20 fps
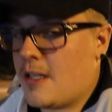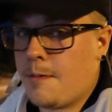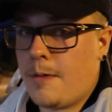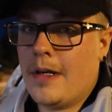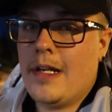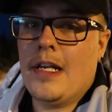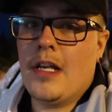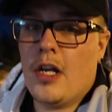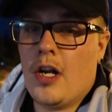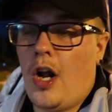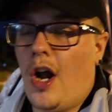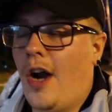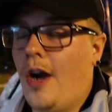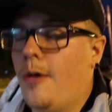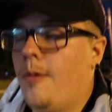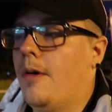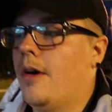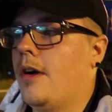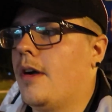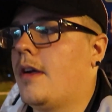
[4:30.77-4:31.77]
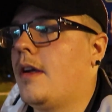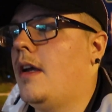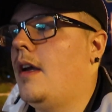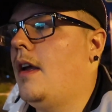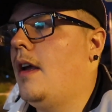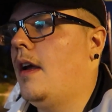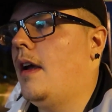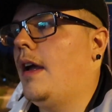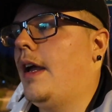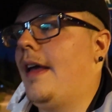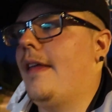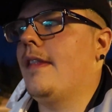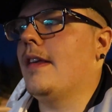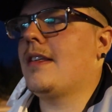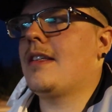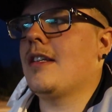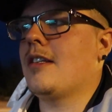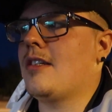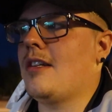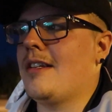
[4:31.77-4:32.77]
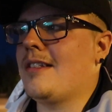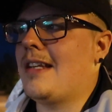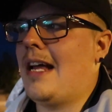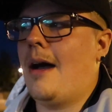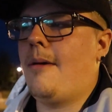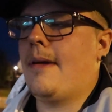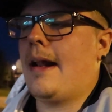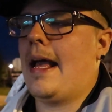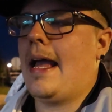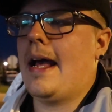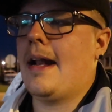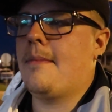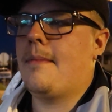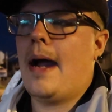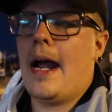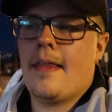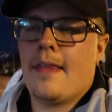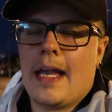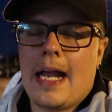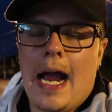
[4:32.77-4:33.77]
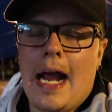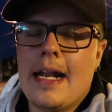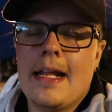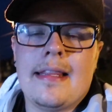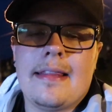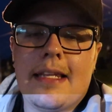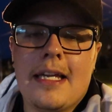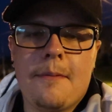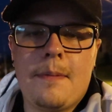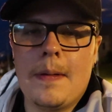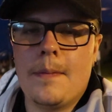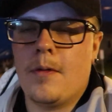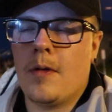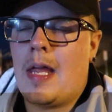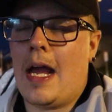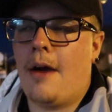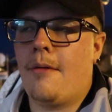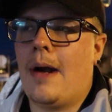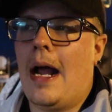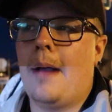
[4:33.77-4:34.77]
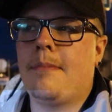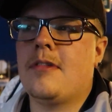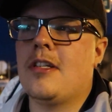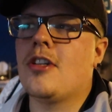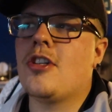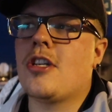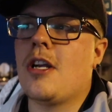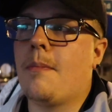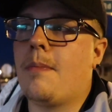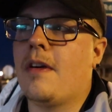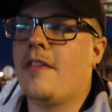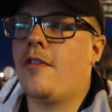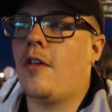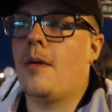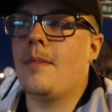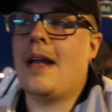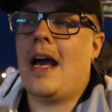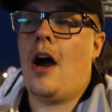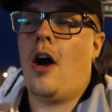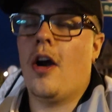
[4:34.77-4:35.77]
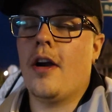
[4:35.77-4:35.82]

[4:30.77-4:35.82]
it's pretty good artwork. And this is just not what I had in mind. Like, I didn't think people that rapped and shit performed at